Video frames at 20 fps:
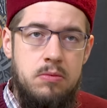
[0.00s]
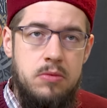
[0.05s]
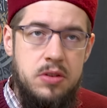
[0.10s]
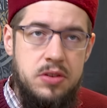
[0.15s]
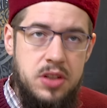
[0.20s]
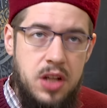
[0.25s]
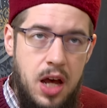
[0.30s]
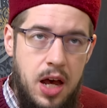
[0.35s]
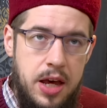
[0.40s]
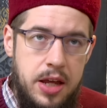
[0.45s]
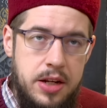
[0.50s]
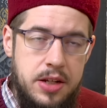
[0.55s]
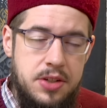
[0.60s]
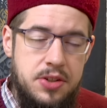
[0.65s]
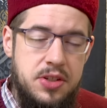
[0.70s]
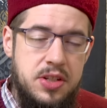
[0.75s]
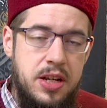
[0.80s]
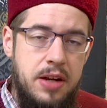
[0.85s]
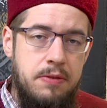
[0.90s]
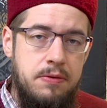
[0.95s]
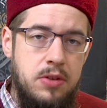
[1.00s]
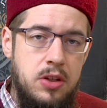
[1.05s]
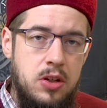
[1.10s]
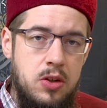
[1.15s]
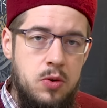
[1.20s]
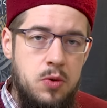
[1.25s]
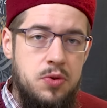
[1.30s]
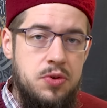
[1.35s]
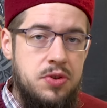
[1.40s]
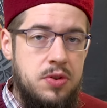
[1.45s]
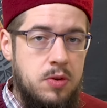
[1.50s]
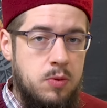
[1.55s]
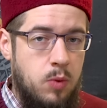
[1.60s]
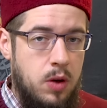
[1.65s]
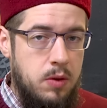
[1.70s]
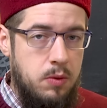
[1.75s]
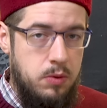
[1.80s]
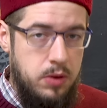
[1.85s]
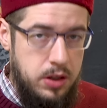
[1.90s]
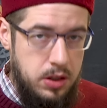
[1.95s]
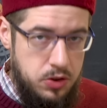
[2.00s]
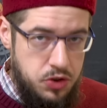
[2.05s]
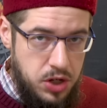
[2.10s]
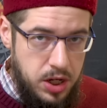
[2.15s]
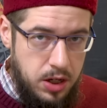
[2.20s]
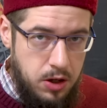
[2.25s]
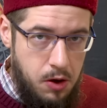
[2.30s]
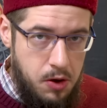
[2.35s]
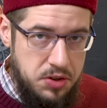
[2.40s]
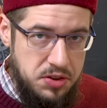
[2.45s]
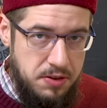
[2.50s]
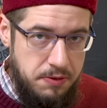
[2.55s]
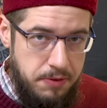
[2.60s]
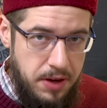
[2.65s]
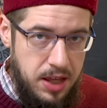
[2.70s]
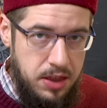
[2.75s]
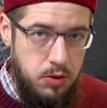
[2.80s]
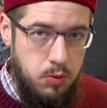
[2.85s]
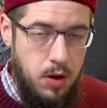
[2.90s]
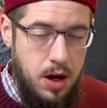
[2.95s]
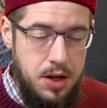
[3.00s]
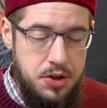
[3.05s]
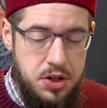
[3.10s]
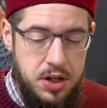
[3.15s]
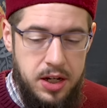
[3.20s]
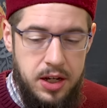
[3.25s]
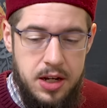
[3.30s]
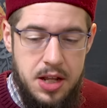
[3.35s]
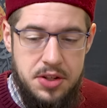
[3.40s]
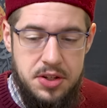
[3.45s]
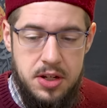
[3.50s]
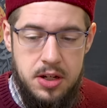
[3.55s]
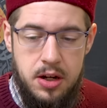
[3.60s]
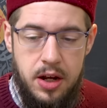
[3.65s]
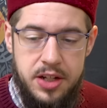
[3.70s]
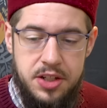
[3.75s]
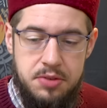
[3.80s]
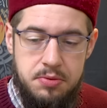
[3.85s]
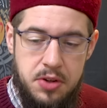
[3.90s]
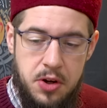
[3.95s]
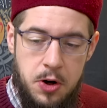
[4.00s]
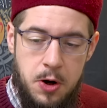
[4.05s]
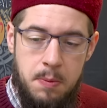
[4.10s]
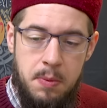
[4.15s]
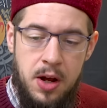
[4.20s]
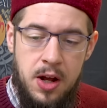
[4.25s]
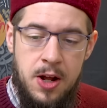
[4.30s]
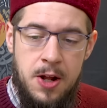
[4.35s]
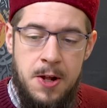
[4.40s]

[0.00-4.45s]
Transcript: Zionists have used what she calls faith washing, and it's a nice term,